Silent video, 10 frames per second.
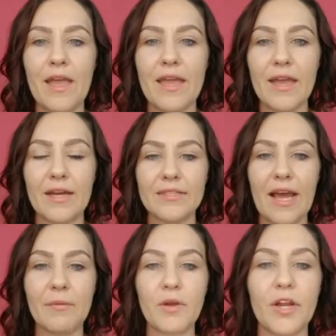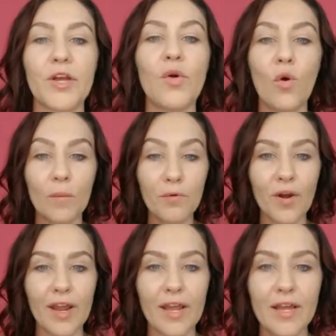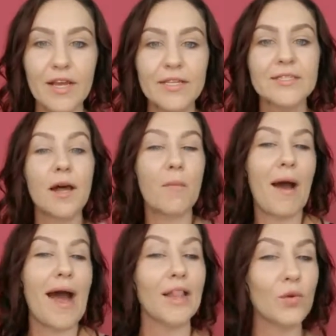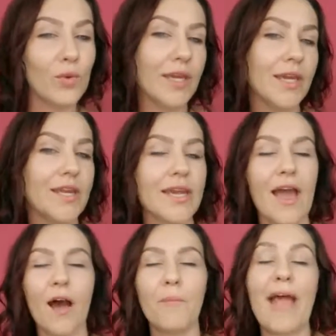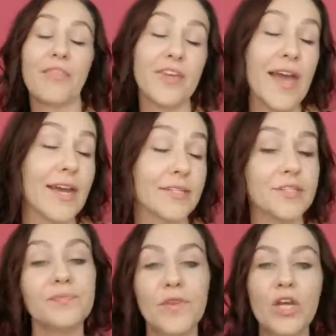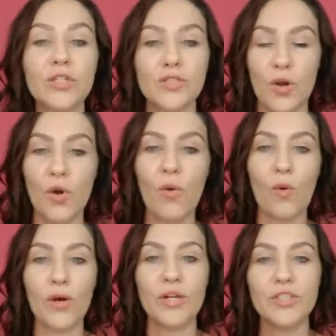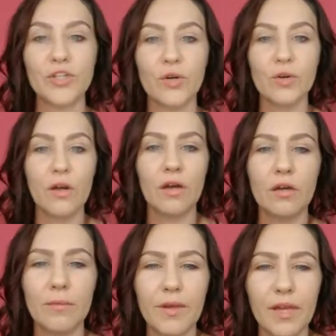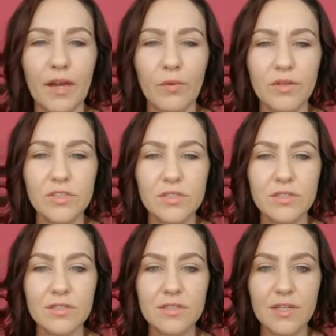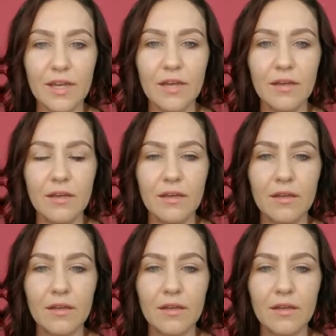And I'm going to incorporate some Halloween at the end. So what we're going to do, oh my God, will you just stay?